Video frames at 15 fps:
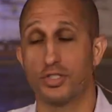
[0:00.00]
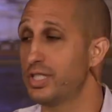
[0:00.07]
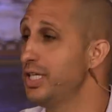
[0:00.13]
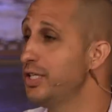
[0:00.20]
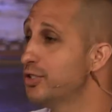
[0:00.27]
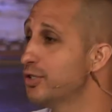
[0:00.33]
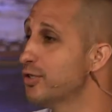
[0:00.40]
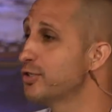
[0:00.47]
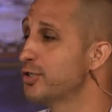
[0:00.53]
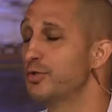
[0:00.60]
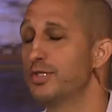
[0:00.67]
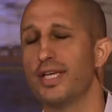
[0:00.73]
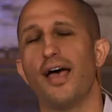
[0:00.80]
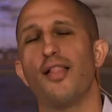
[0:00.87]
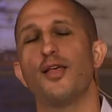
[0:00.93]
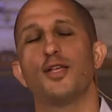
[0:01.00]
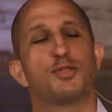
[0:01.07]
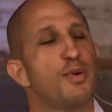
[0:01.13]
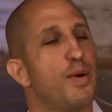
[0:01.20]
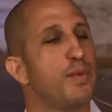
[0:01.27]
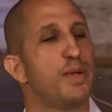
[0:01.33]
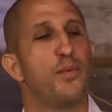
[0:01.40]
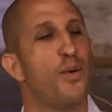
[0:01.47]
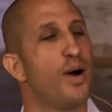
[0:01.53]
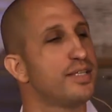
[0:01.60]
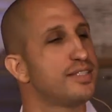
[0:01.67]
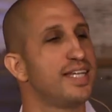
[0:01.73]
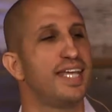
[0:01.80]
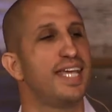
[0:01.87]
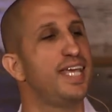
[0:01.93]
teachers who tell us what we
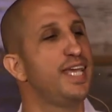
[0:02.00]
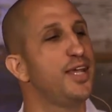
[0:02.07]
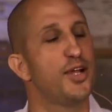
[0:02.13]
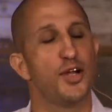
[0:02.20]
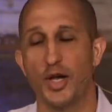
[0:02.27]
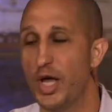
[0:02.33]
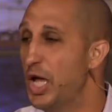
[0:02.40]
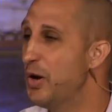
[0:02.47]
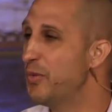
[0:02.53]
want to hear.